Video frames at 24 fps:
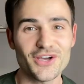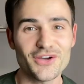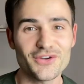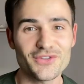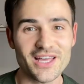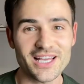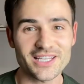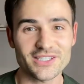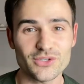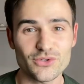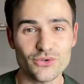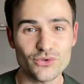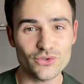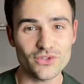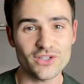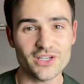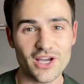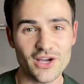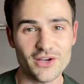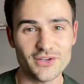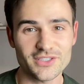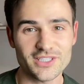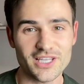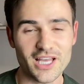that's all the
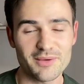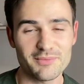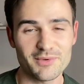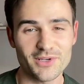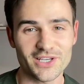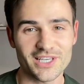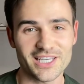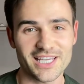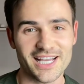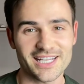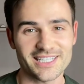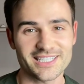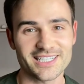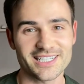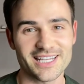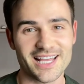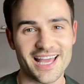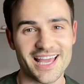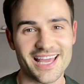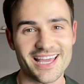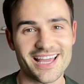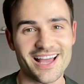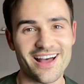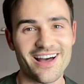coats that I'm looking at
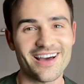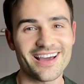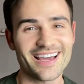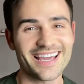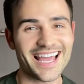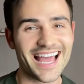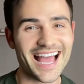today. I